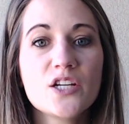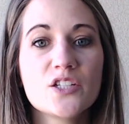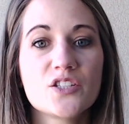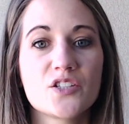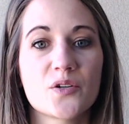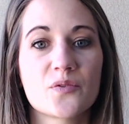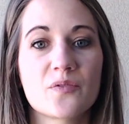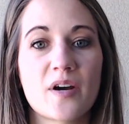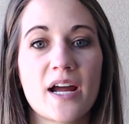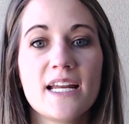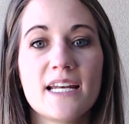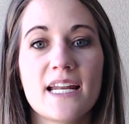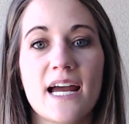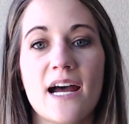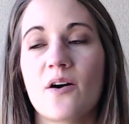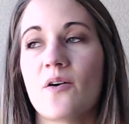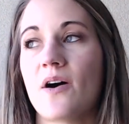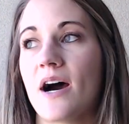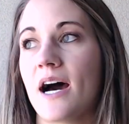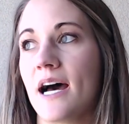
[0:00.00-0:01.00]
So right
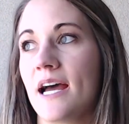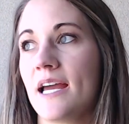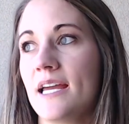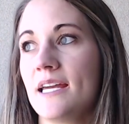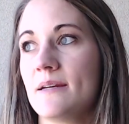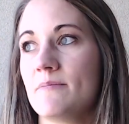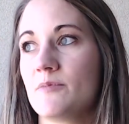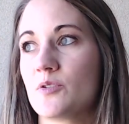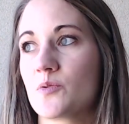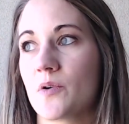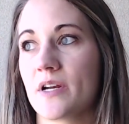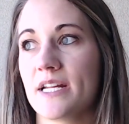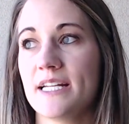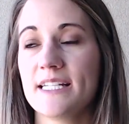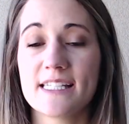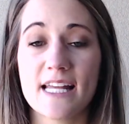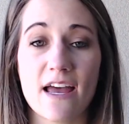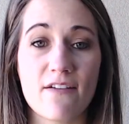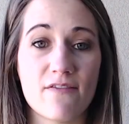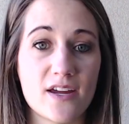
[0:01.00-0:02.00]
now I am
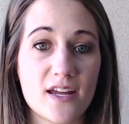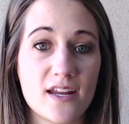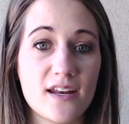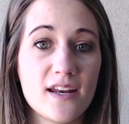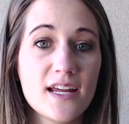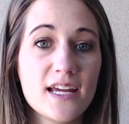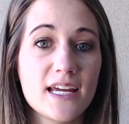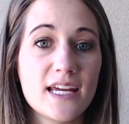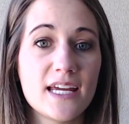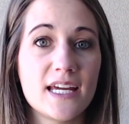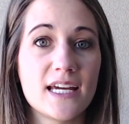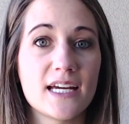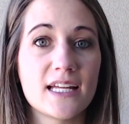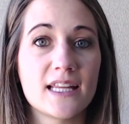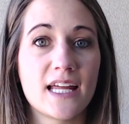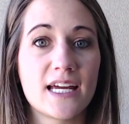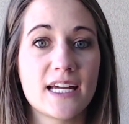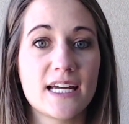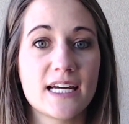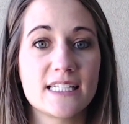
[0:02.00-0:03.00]
27, and
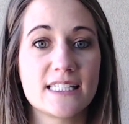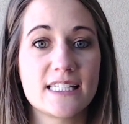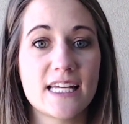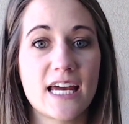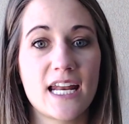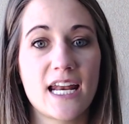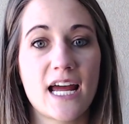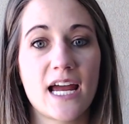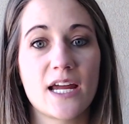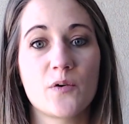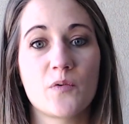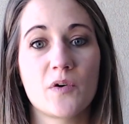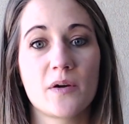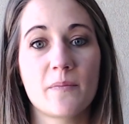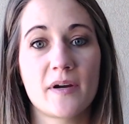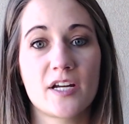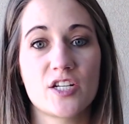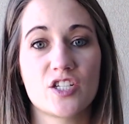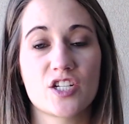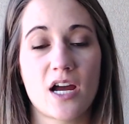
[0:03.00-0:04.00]
like I said, I
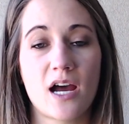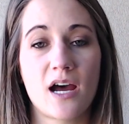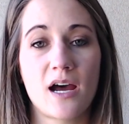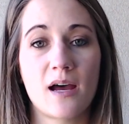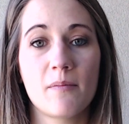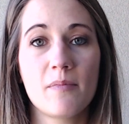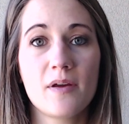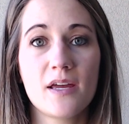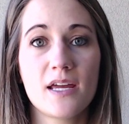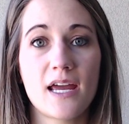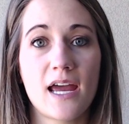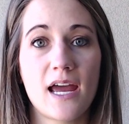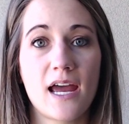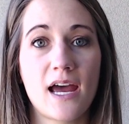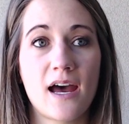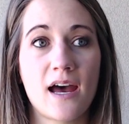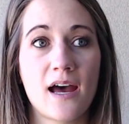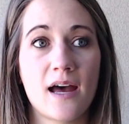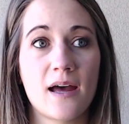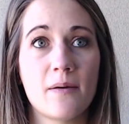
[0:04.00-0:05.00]
quit my job
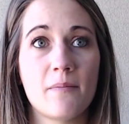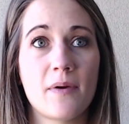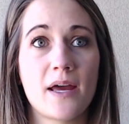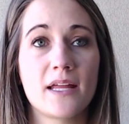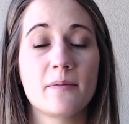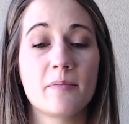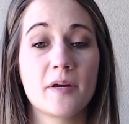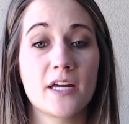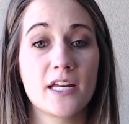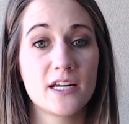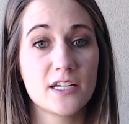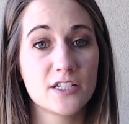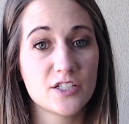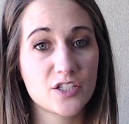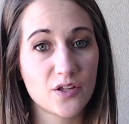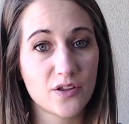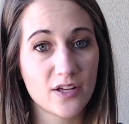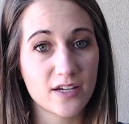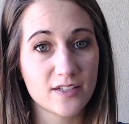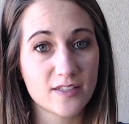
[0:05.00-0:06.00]
at the beginning of
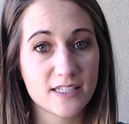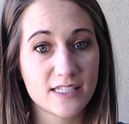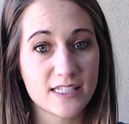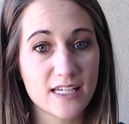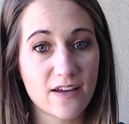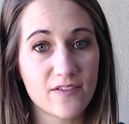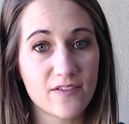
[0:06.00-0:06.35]
2017